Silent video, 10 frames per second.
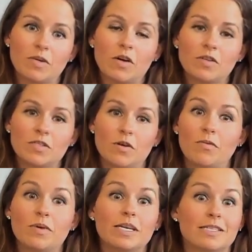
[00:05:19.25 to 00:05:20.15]
but also
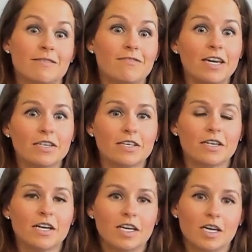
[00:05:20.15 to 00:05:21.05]
we as a
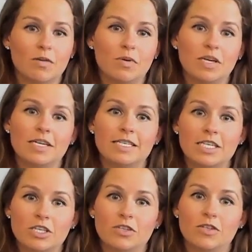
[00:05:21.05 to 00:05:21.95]
vendor can put
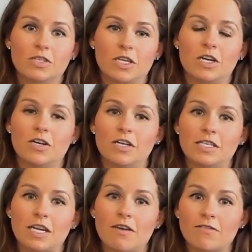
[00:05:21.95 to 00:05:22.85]
additional security
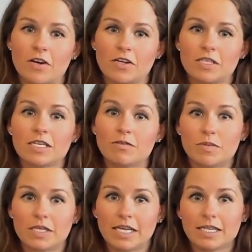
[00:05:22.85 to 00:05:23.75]
safeguards in
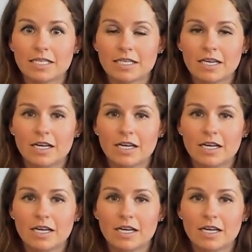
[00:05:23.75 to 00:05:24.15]
place.